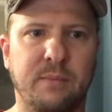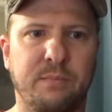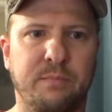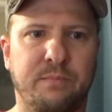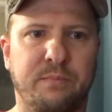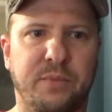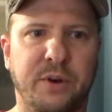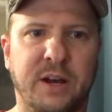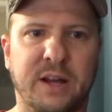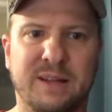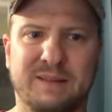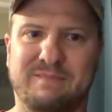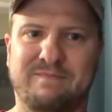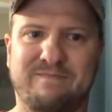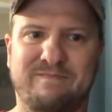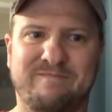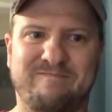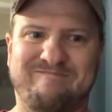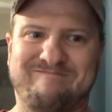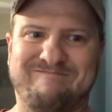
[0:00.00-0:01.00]
but
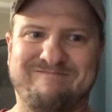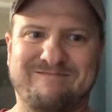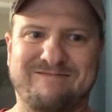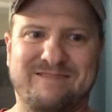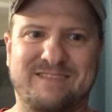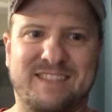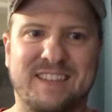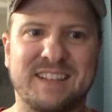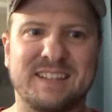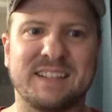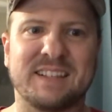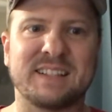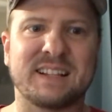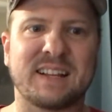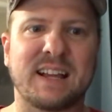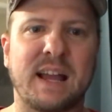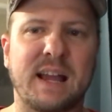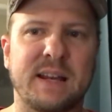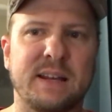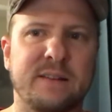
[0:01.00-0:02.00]
this is a
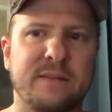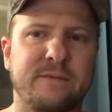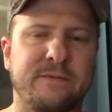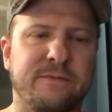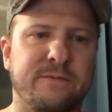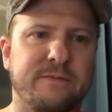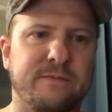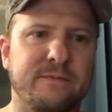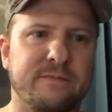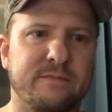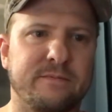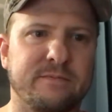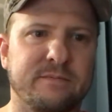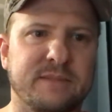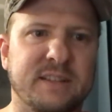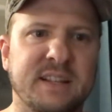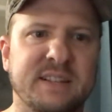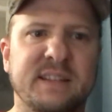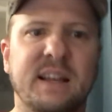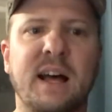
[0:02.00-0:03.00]
kind of
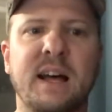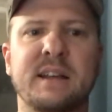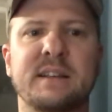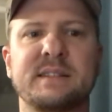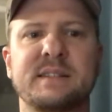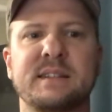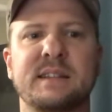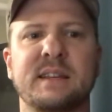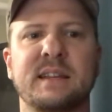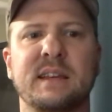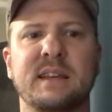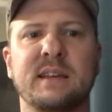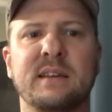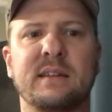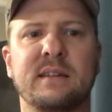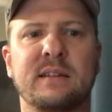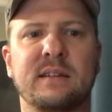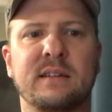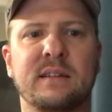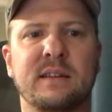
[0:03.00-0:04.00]
dishonesty
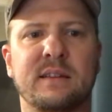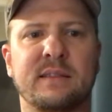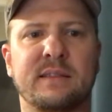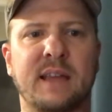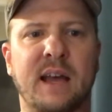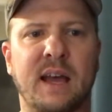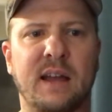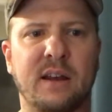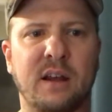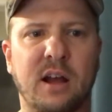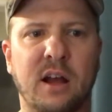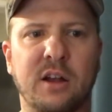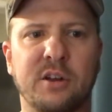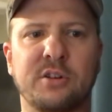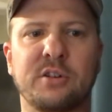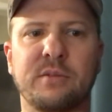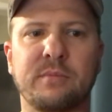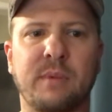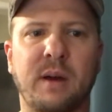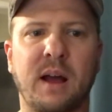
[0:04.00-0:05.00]
that
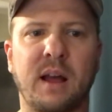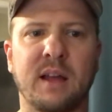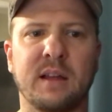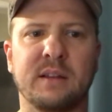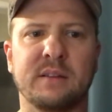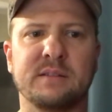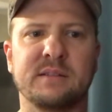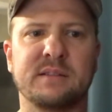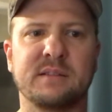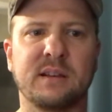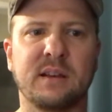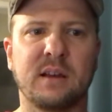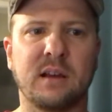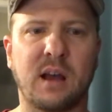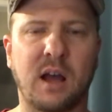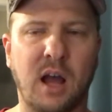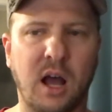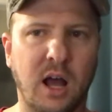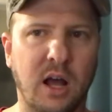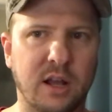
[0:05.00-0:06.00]
undermines
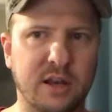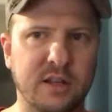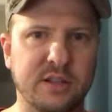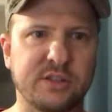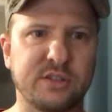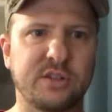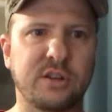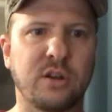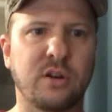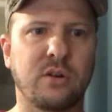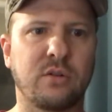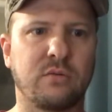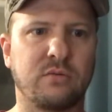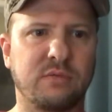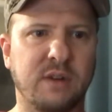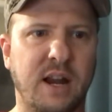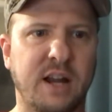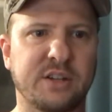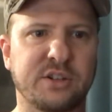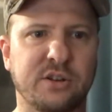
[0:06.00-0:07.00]
honest,
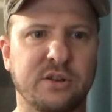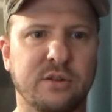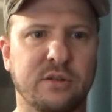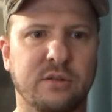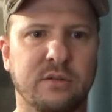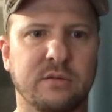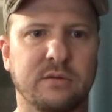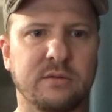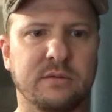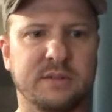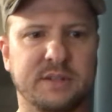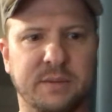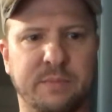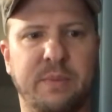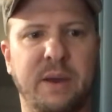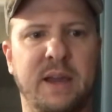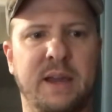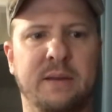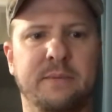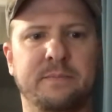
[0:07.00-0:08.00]
rational
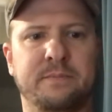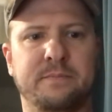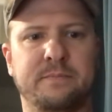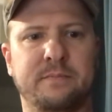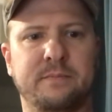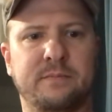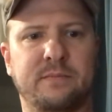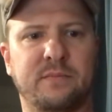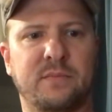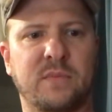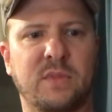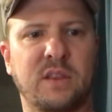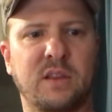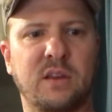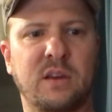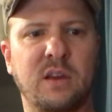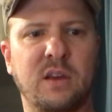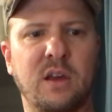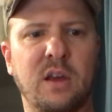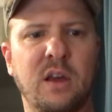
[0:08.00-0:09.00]
debate.
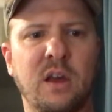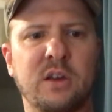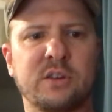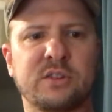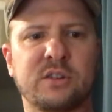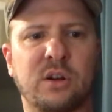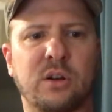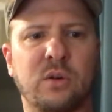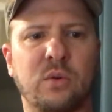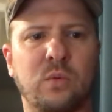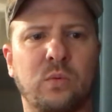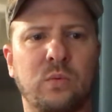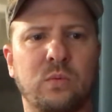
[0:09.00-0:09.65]
So,